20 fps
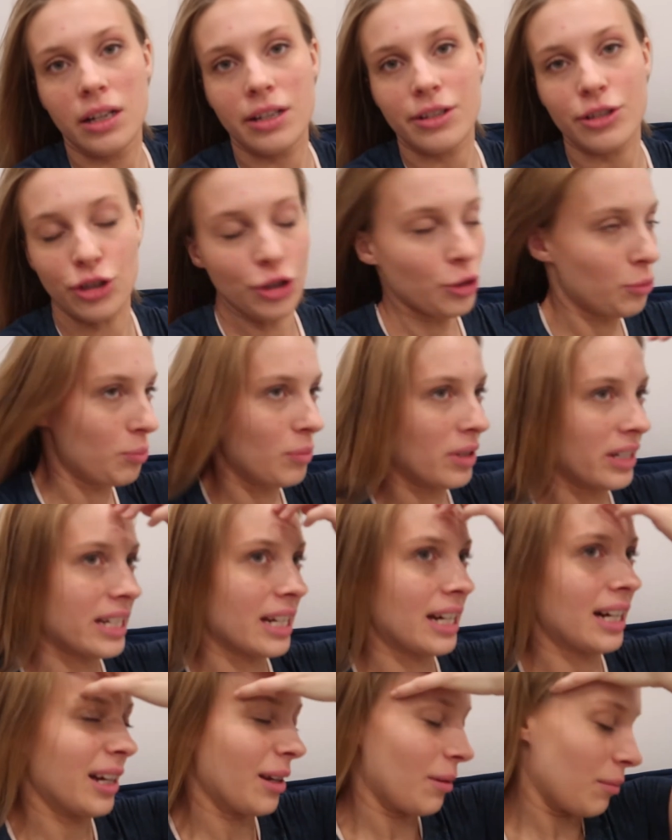Zumba
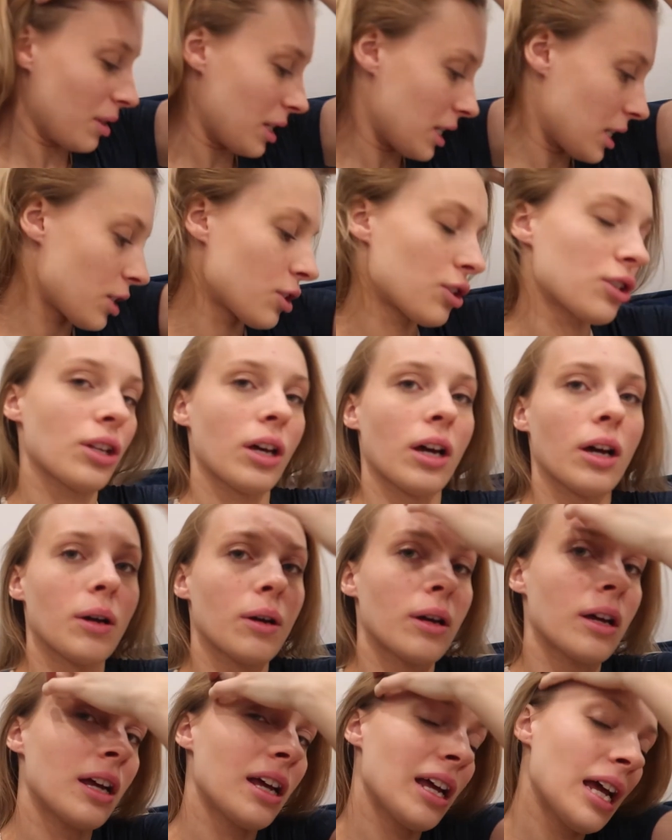time.
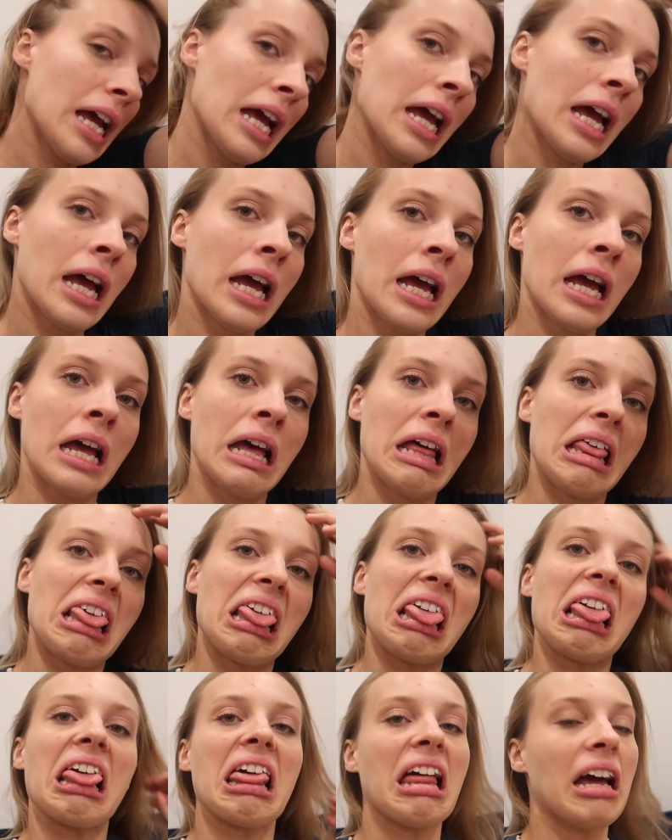So,
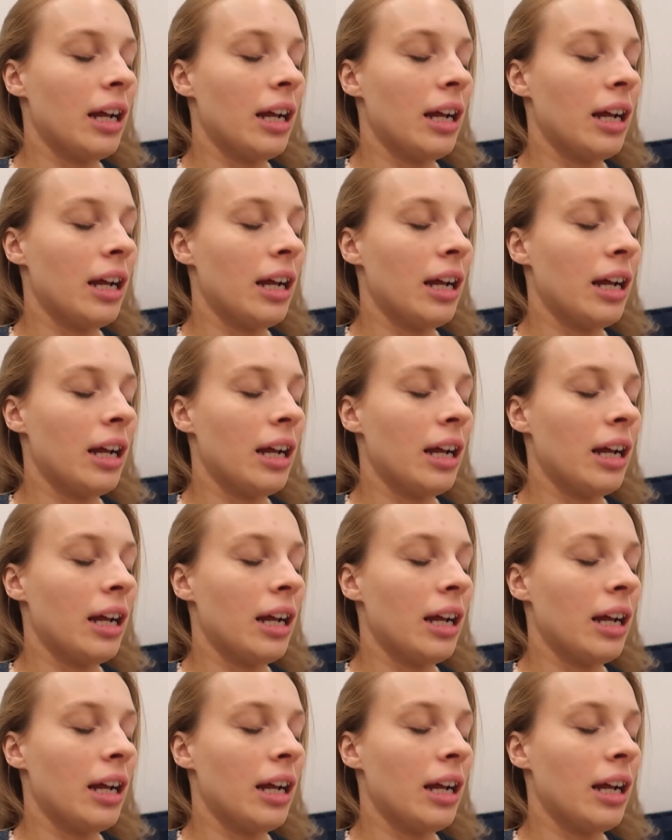ugh,